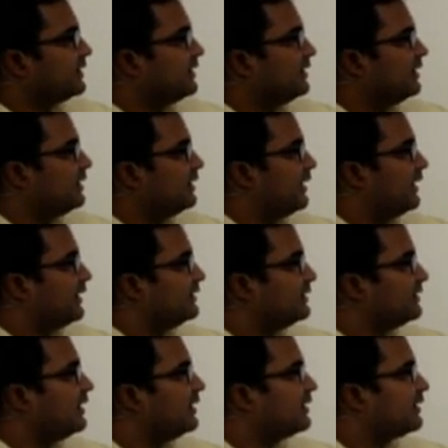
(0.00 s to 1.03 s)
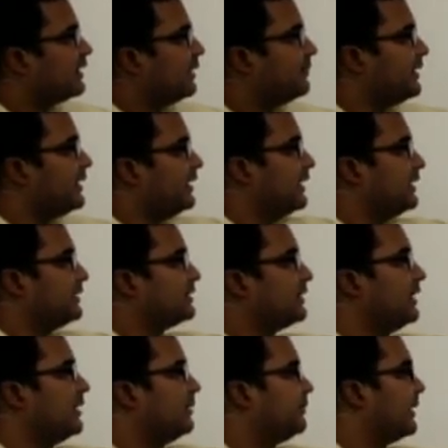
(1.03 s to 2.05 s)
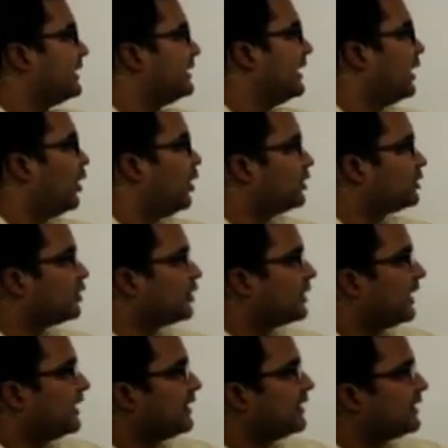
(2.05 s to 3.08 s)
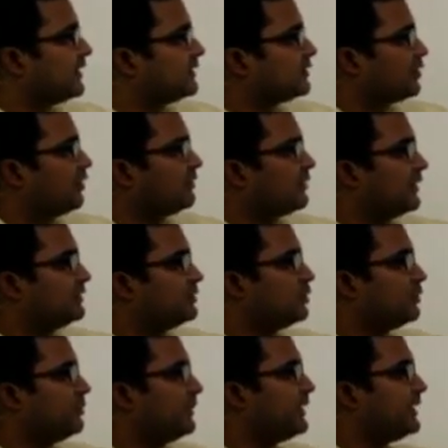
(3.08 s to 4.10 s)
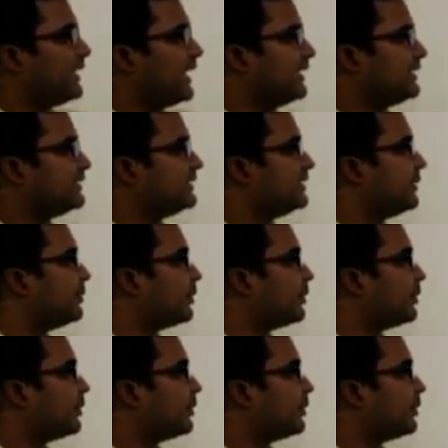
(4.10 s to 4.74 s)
share in the coming days. But they also run a risk of consuming cash